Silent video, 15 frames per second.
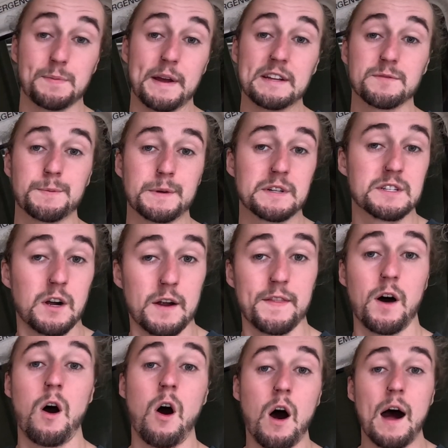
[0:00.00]
means when designing
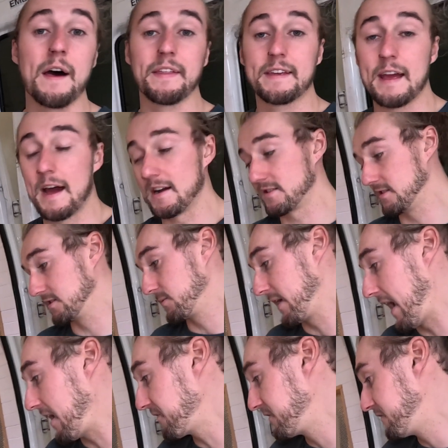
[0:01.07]
the height of the couches, we
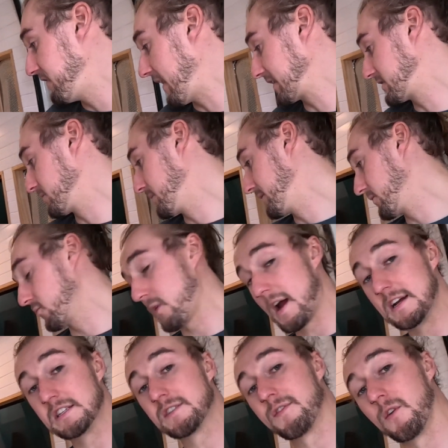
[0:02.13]
have to factor in the
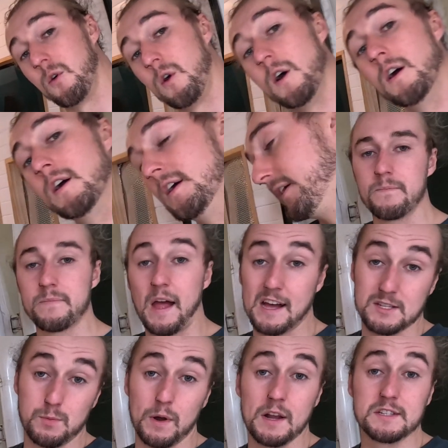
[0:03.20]
raised floor
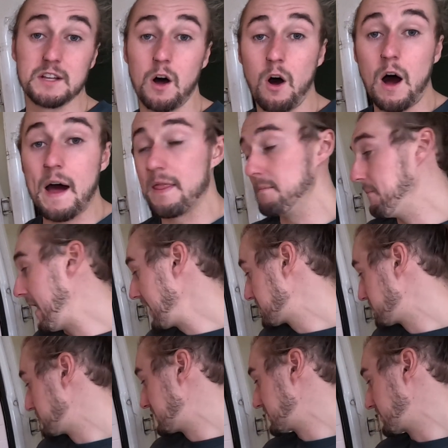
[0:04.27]
as well as the height the
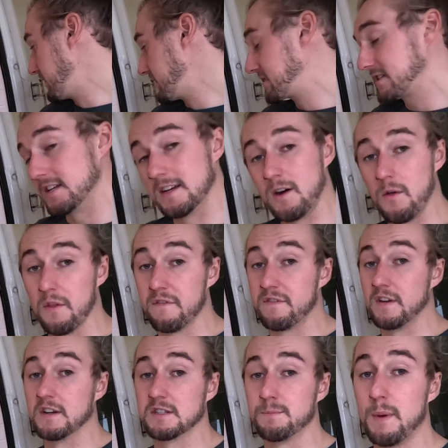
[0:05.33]
mattress is gonna sit on the
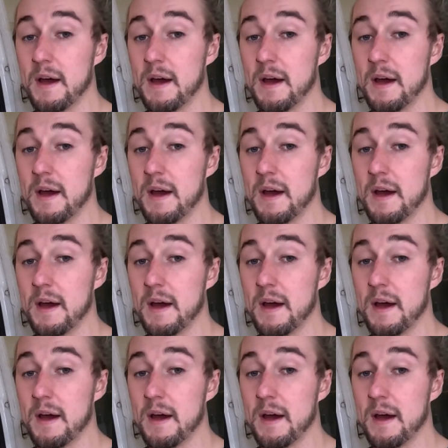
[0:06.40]
finished